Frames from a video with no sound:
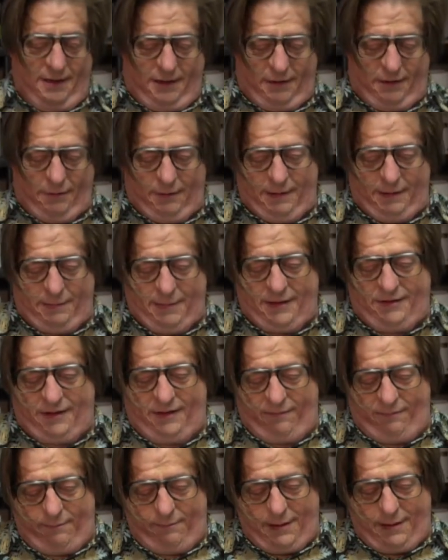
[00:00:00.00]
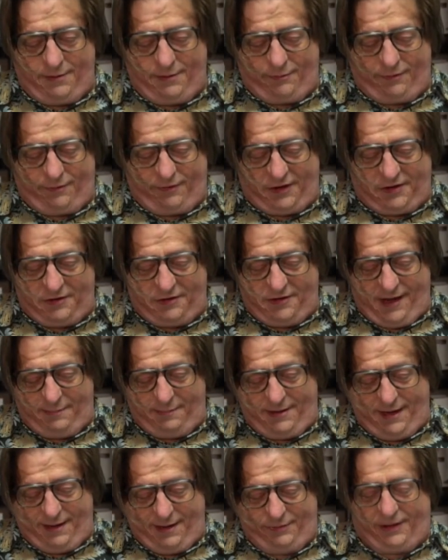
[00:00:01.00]
Oh, and that's Professor
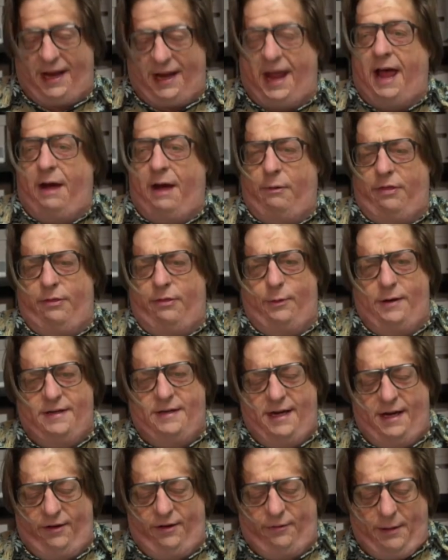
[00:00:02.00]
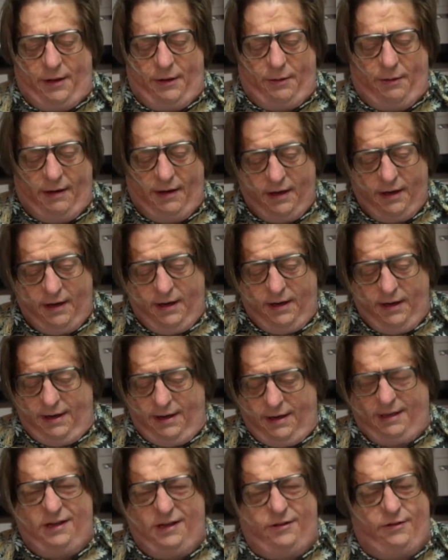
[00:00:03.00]
Tam Tam's a cat with three tails, by the way.
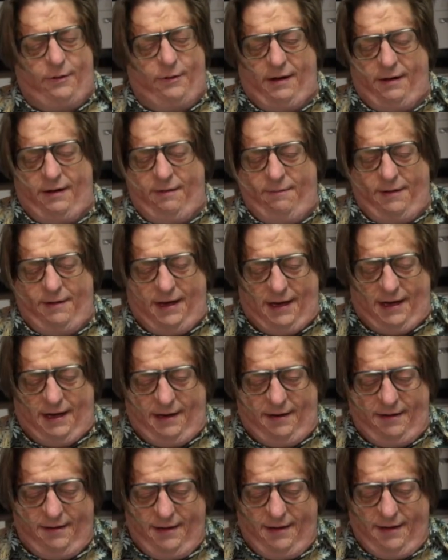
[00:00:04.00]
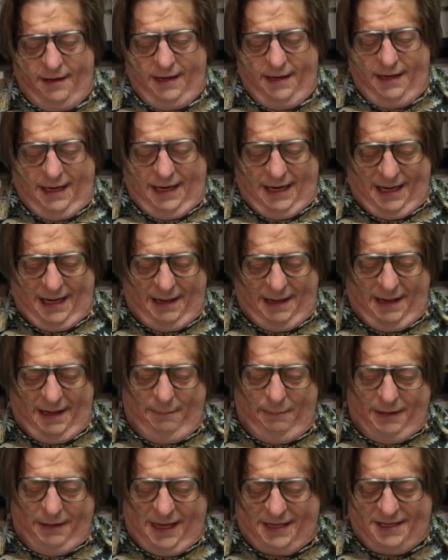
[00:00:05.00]
At least three. But
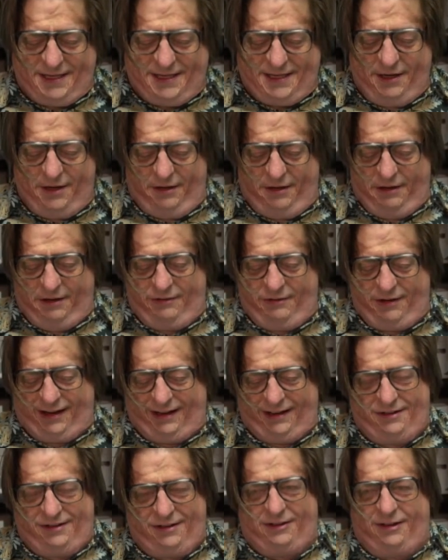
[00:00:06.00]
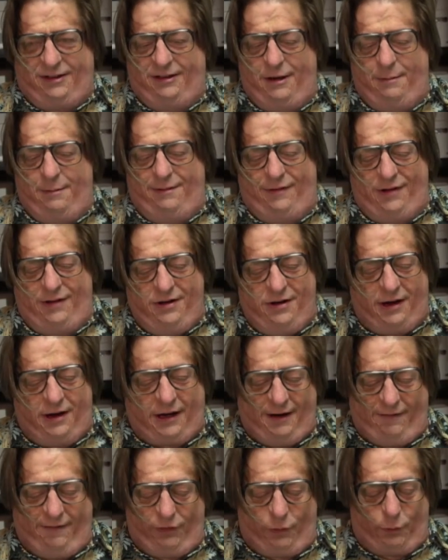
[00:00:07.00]
that's still, it's like just a little bit of a
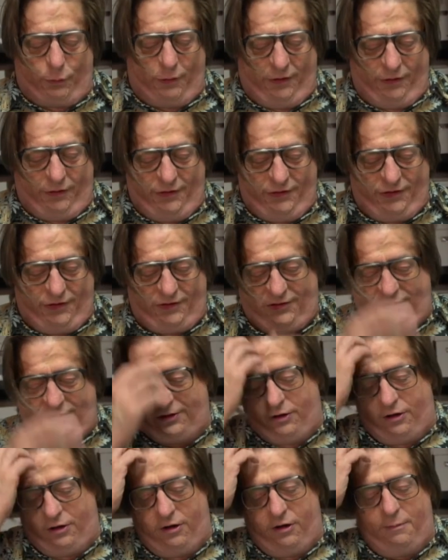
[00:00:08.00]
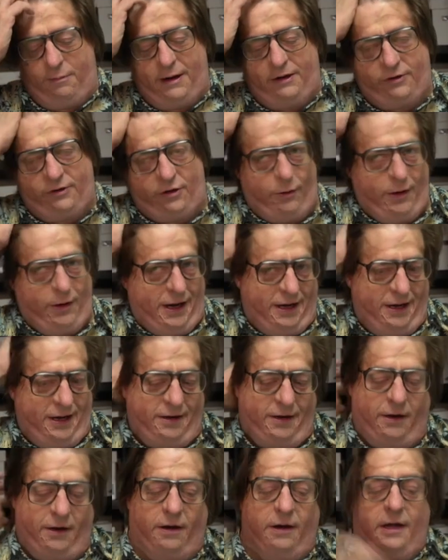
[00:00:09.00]
nugget of the world. There's just so much going on
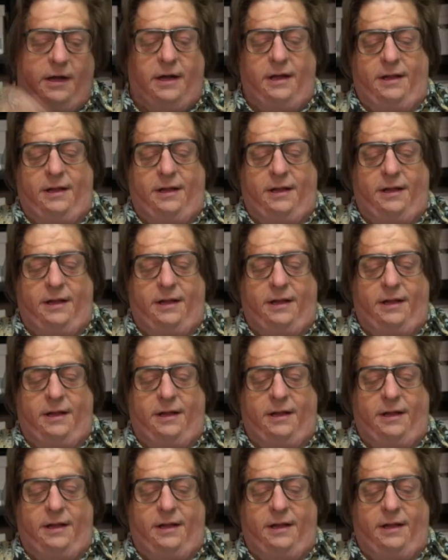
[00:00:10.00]
in here.